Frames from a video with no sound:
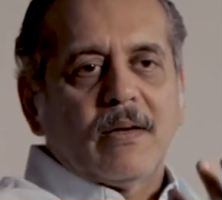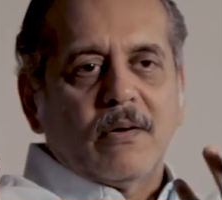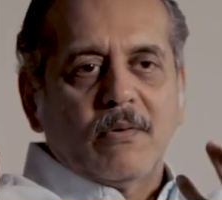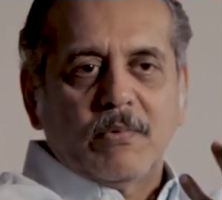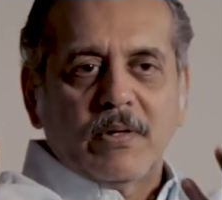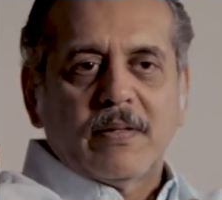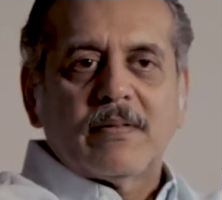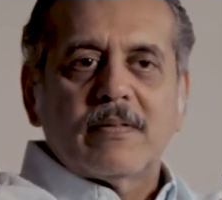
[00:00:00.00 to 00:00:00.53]

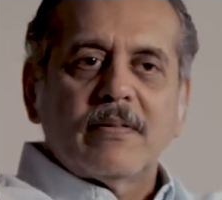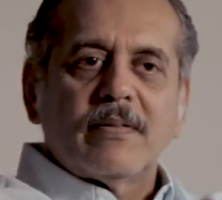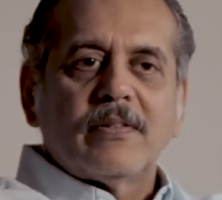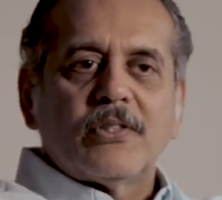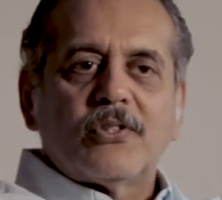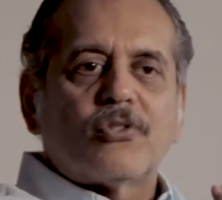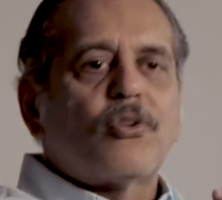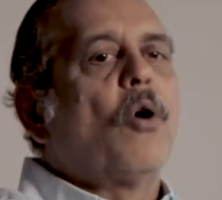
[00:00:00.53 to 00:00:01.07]
with the
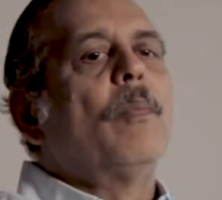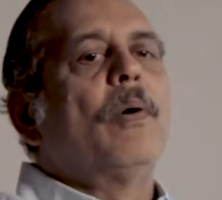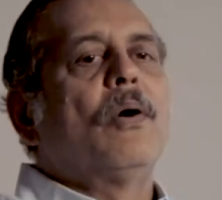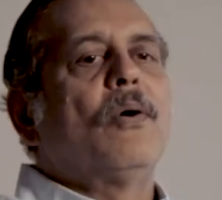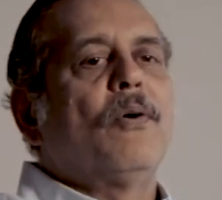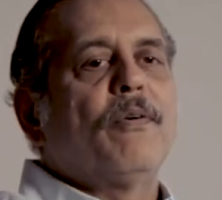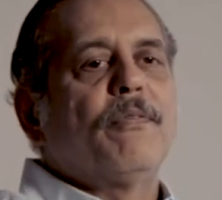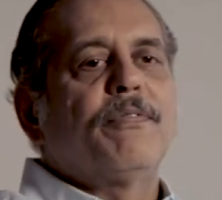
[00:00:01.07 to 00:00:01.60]
trauma
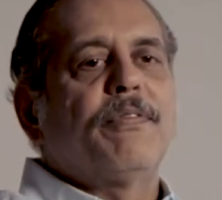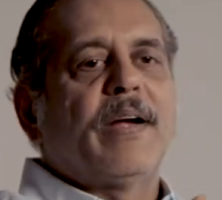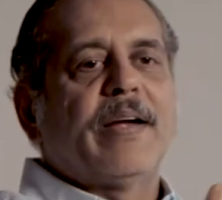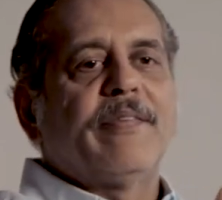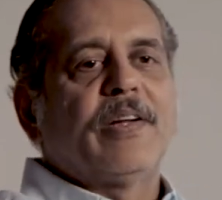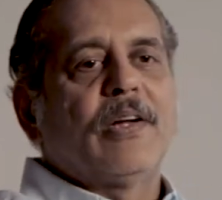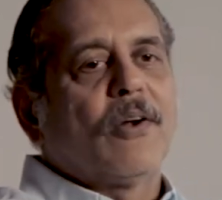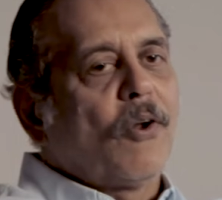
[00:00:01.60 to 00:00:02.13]
of
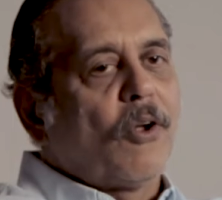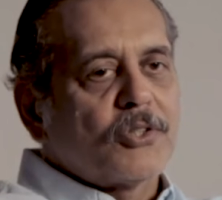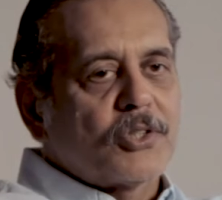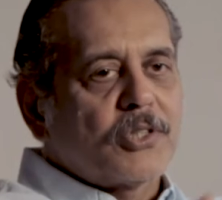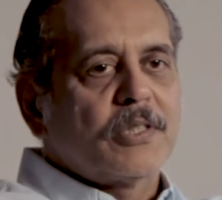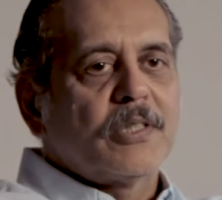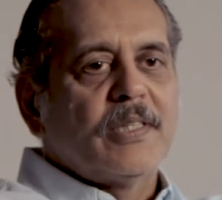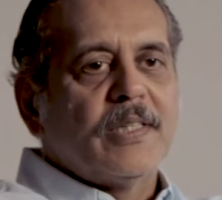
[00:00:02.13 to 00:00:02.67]
having
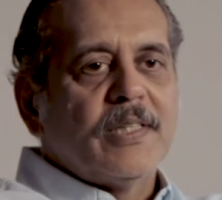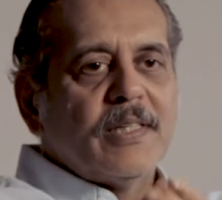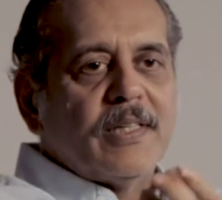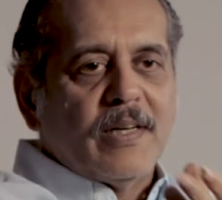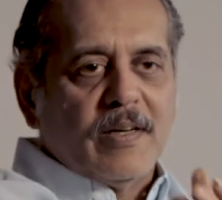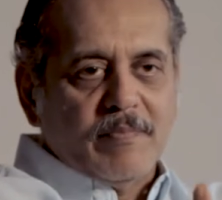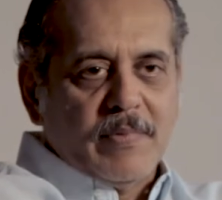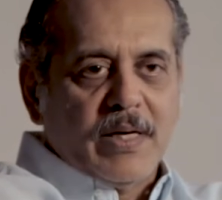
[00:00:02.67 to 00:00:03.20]
lost
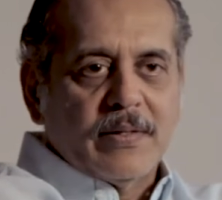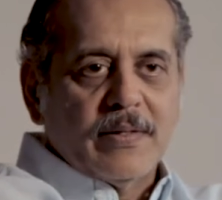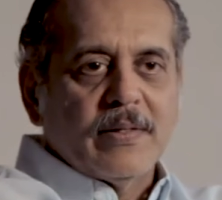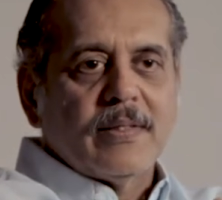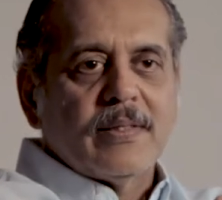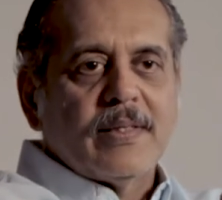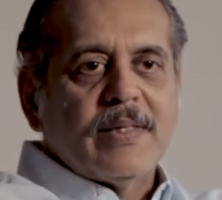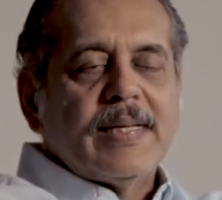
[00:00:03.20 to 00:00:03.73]
her mother,
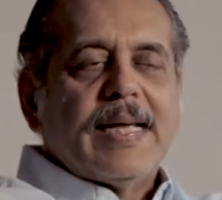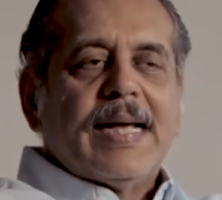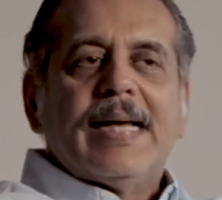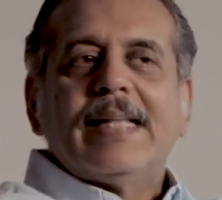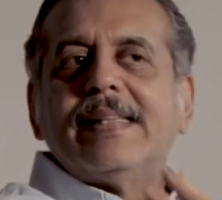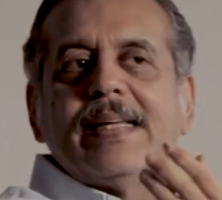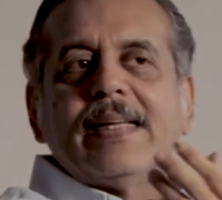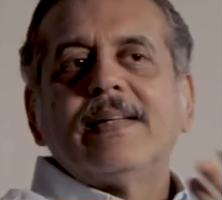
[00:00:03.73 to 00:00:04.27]

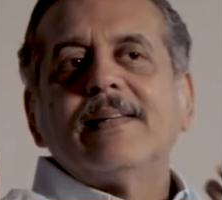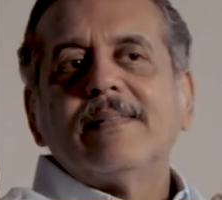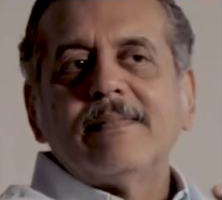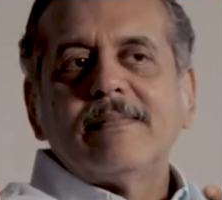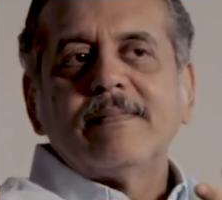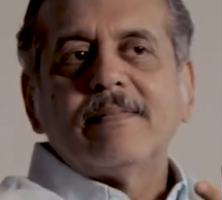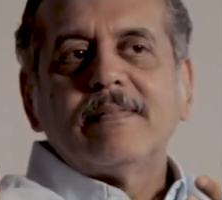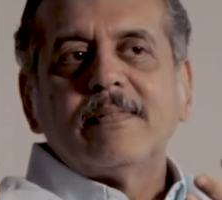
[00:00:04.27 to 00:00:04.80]
and then
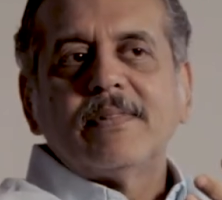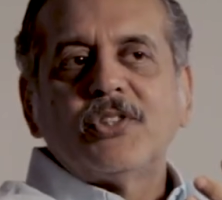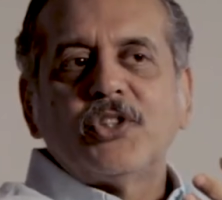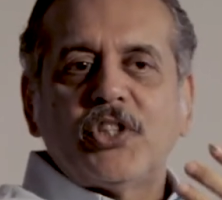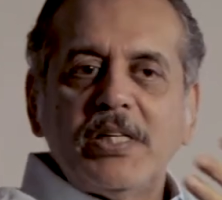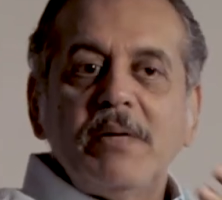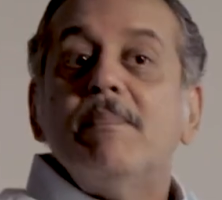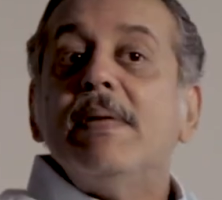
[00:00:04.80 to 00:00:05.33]

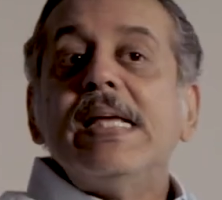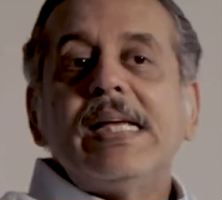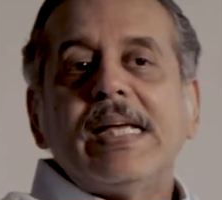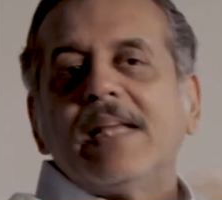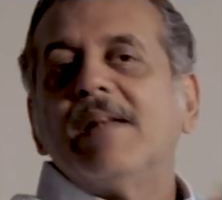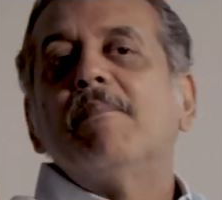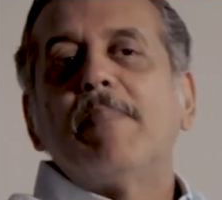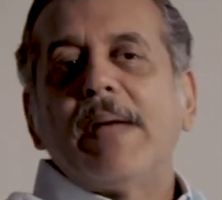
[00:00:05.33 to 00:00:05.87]
she being
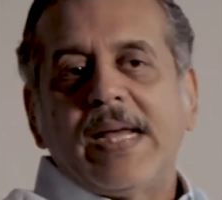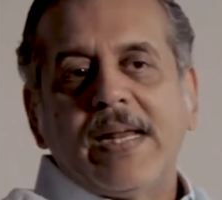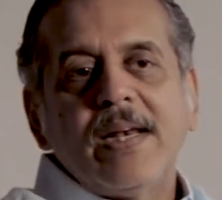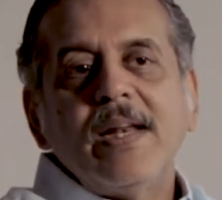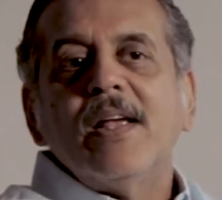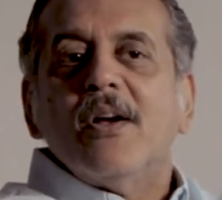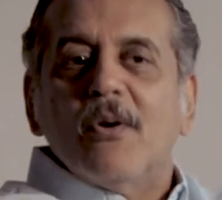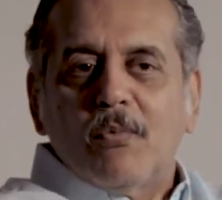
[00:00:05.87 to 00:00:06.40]
in pain
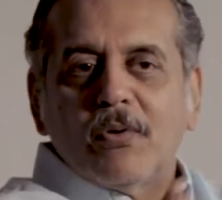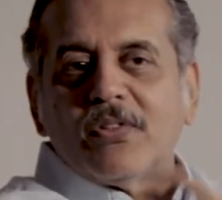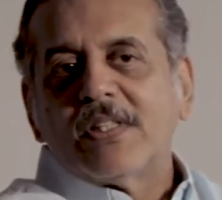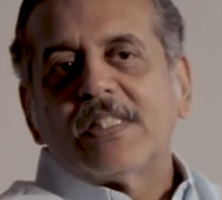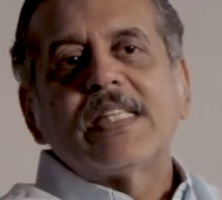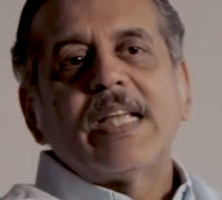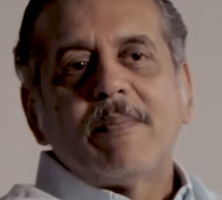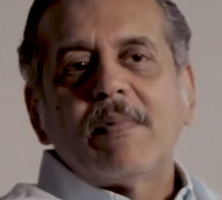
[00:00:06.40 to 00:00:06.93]
with the
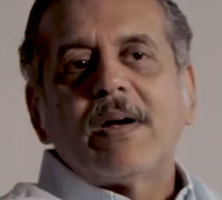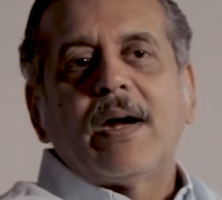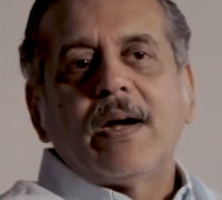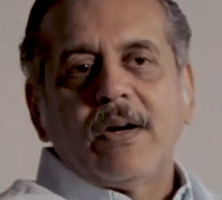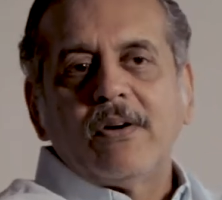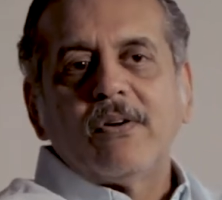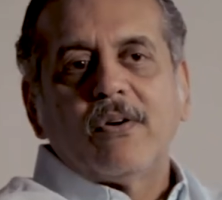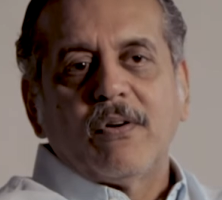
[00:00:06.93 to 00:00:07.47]
same
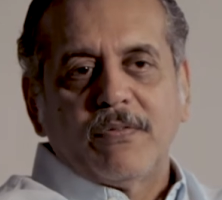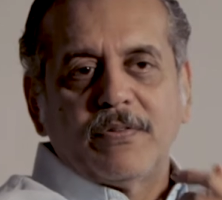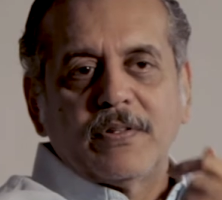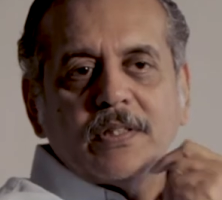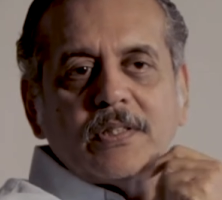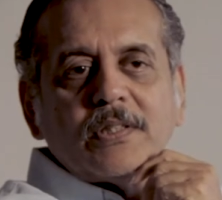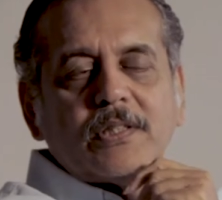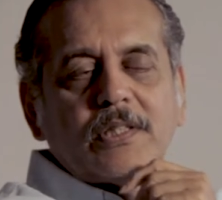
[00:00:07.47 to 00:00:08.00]
kind of a
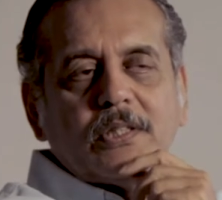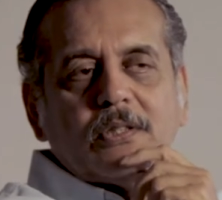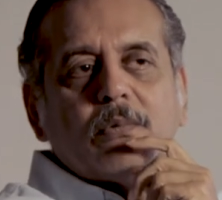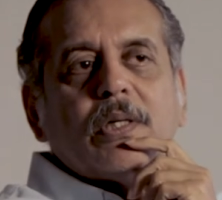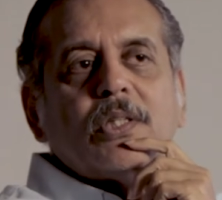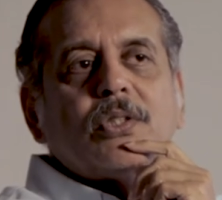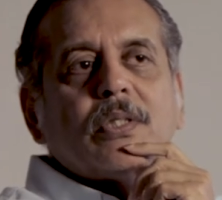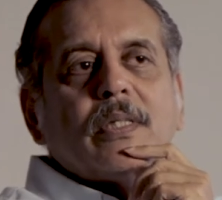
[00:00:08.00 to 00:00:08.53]

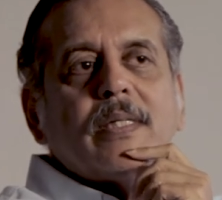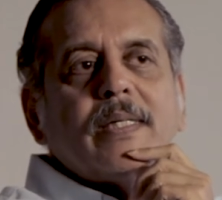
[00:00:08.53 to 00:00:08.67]
situation.